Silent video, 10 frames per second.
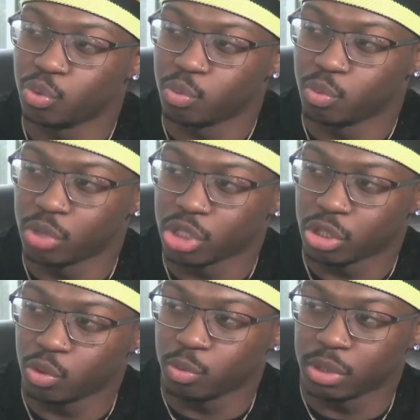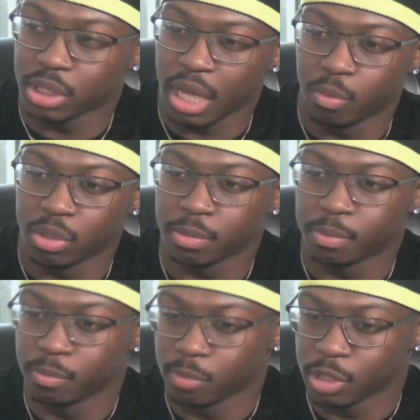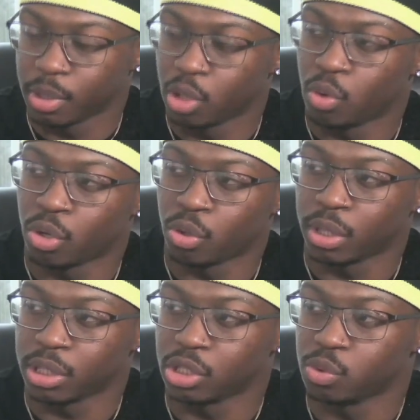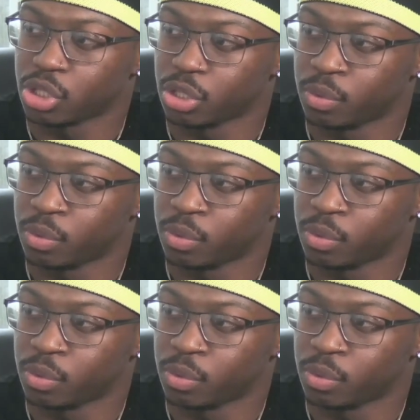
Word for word: What's new? What's like? What's what's been going on that's new to you?